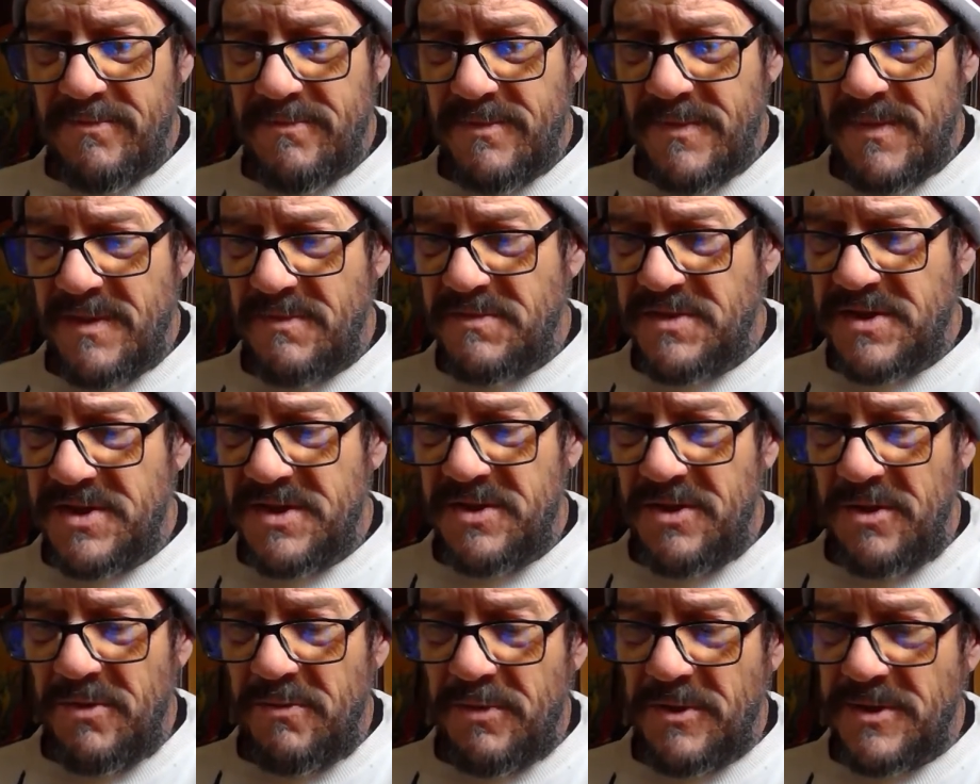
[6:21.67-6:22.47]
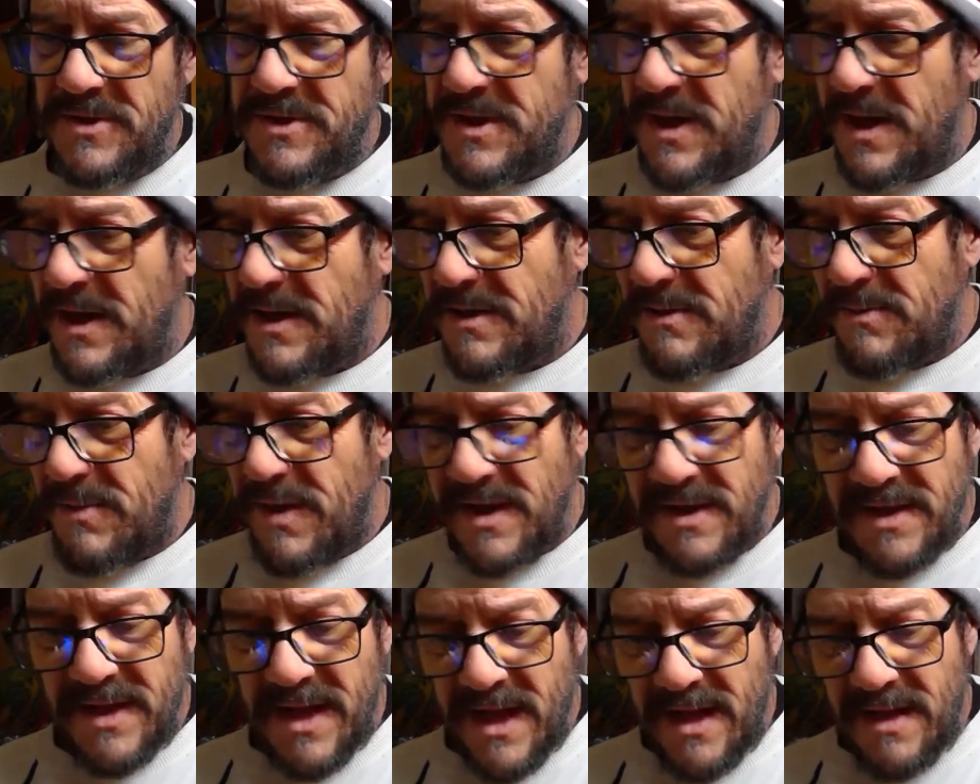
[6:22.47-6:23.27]
I'm super psyched
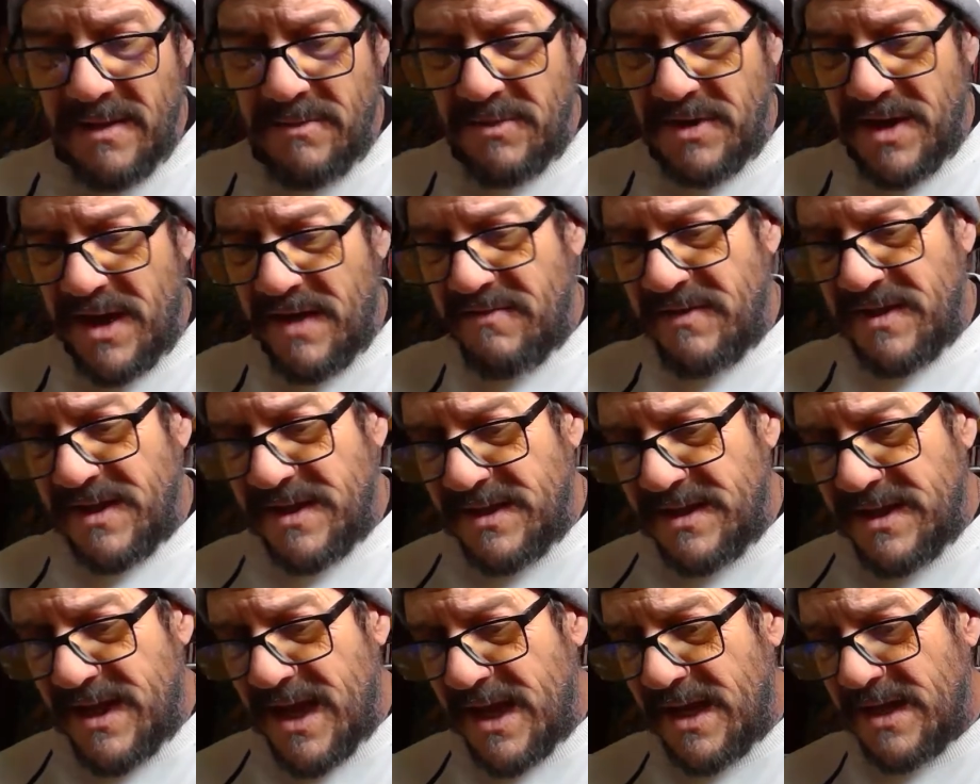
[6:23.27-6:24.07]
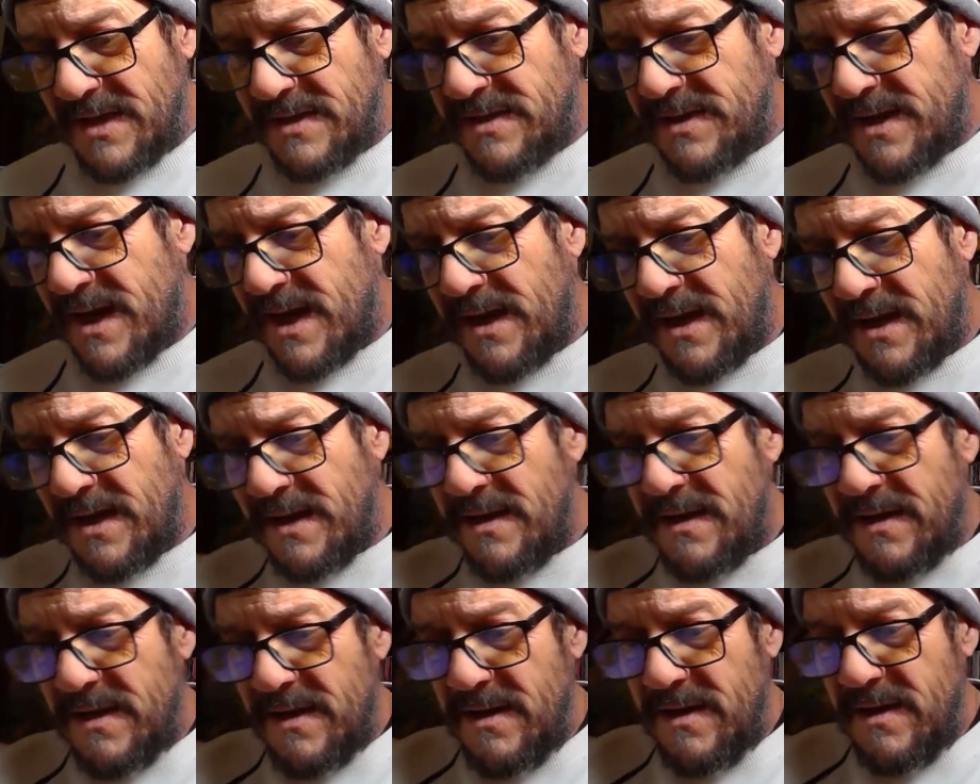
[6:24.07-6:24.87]
about that. I'm going to have to take a second
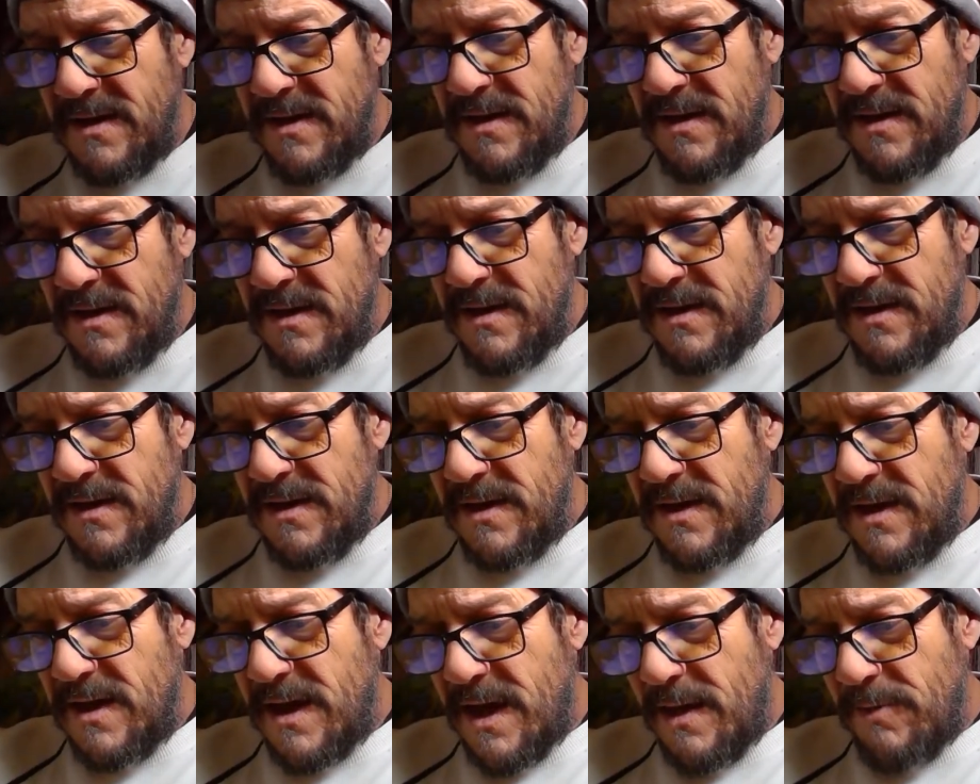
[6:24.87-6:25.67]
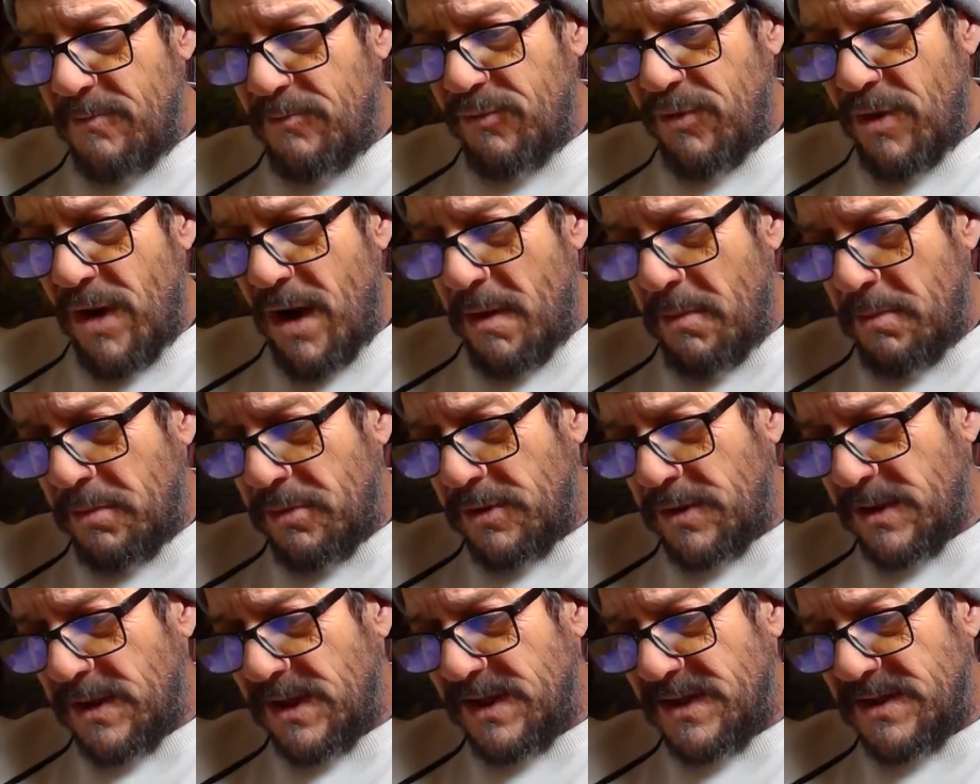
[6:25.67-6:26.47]
and
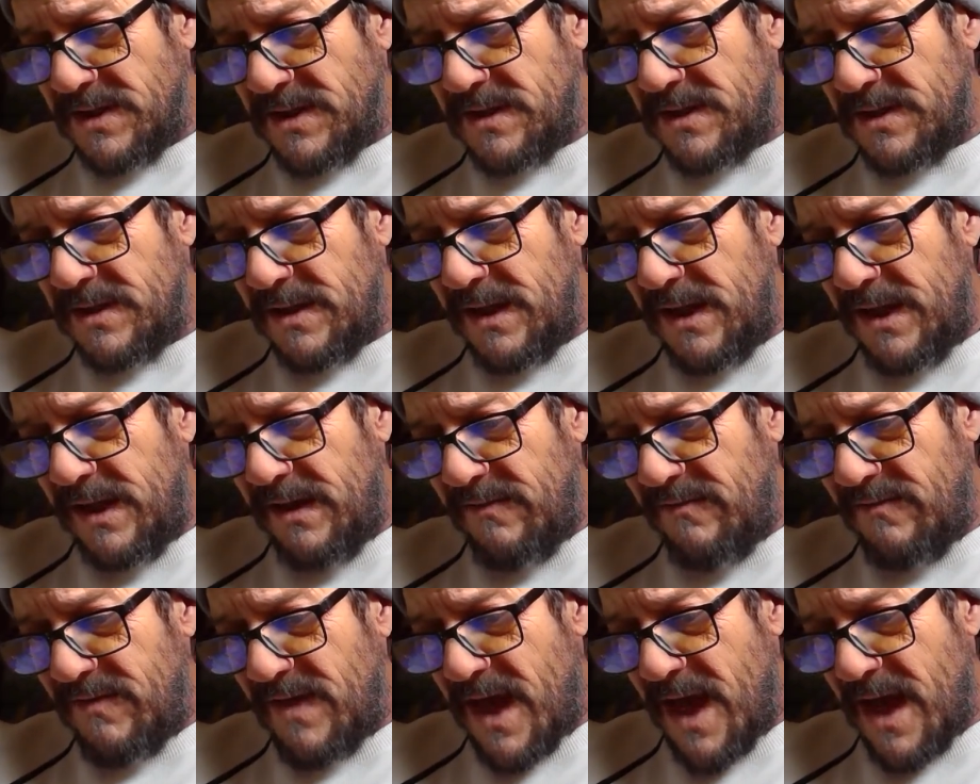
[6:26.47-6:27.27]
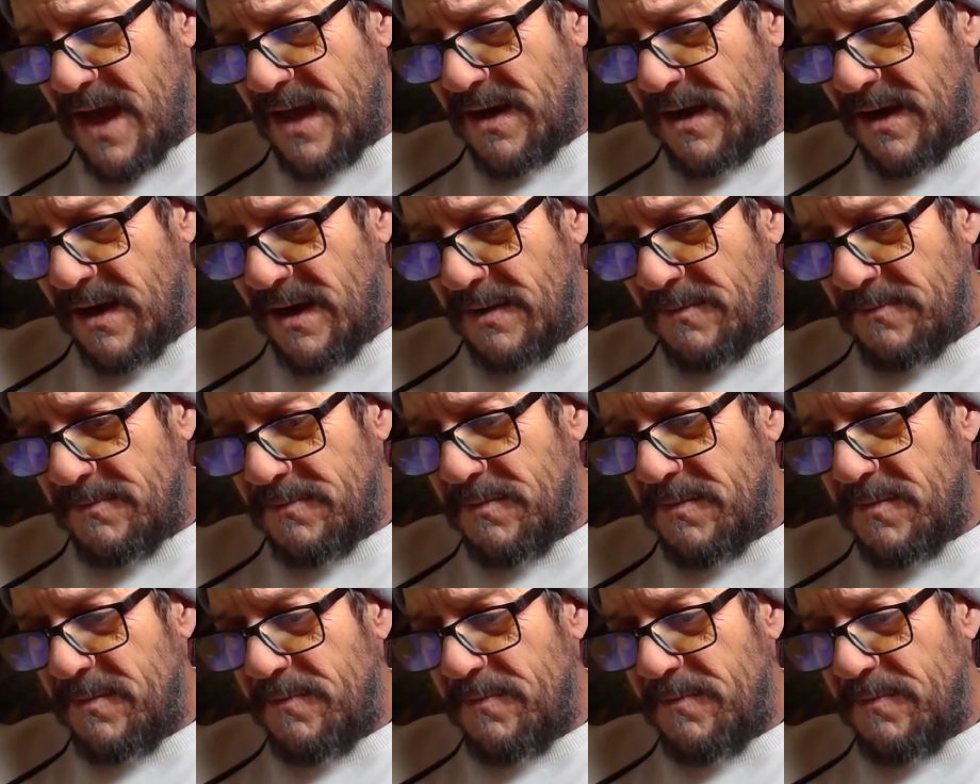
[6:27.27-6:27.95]
properly sleeve that up